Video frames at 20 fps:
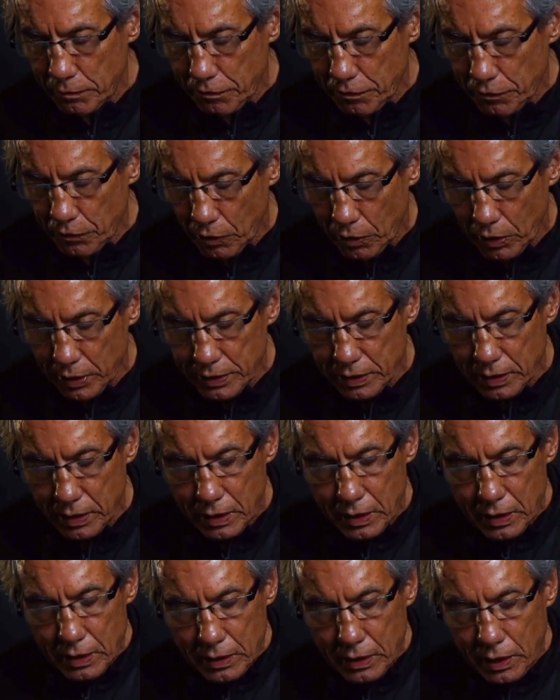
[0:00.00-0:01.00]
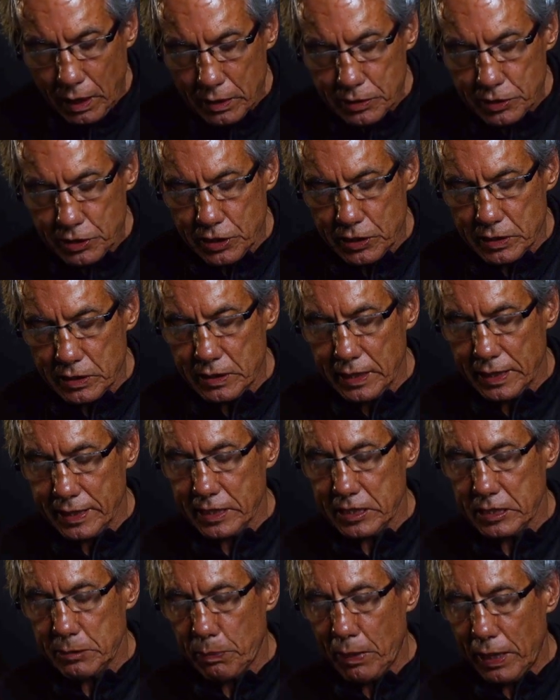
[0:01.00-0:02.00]
thought, conscience, and
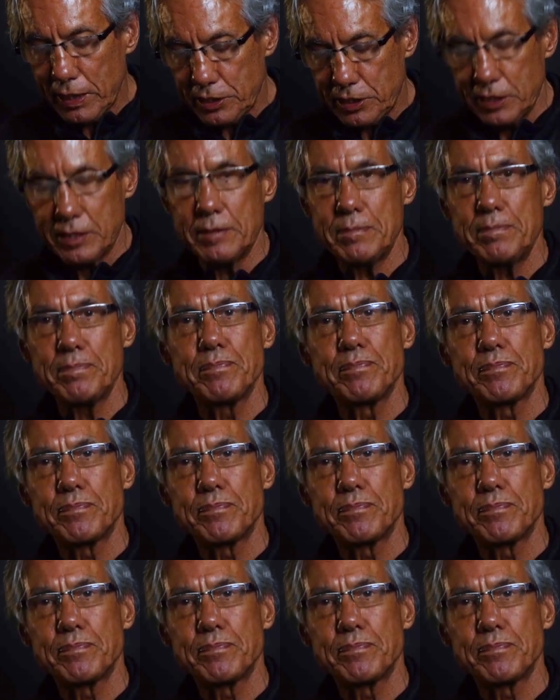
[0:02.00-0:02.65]
expression.